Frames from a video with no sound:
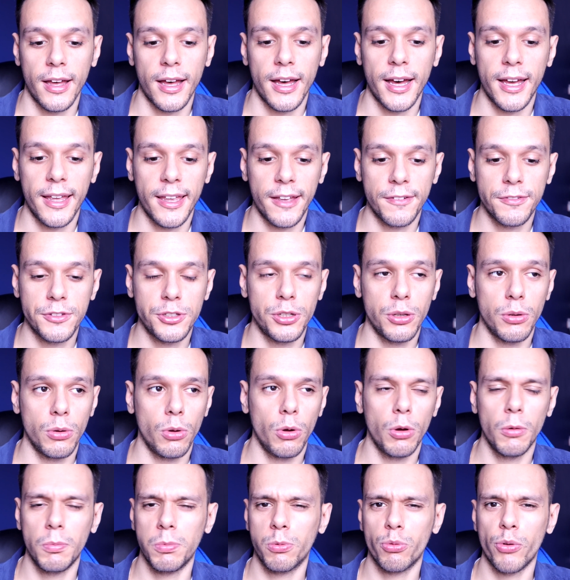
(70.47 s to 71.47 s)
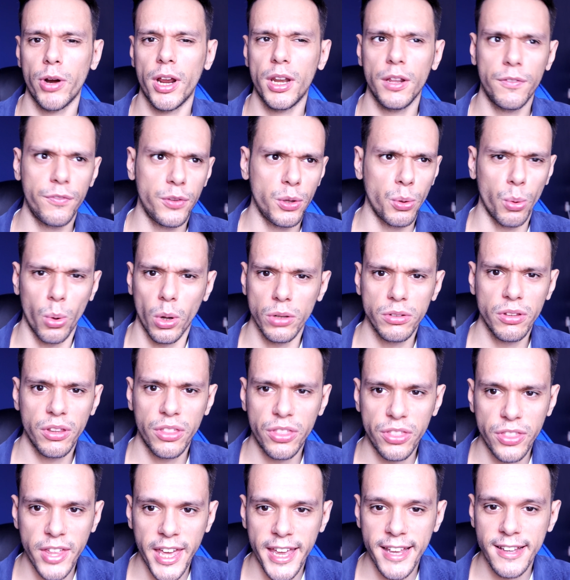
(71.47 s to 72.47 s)
I have to upgrade a few other
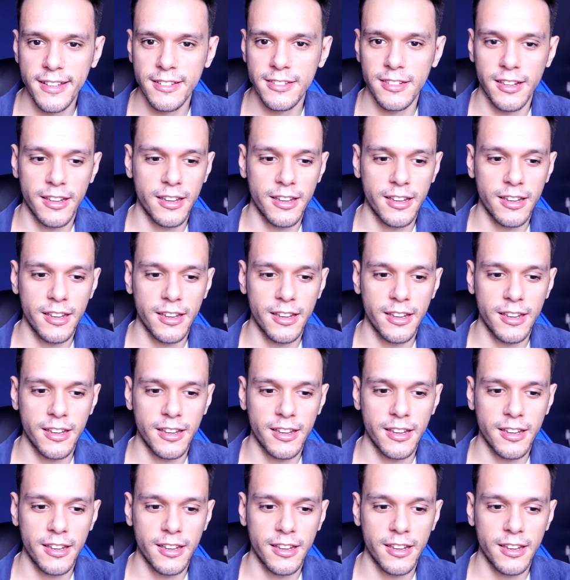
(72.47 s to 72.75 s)
things,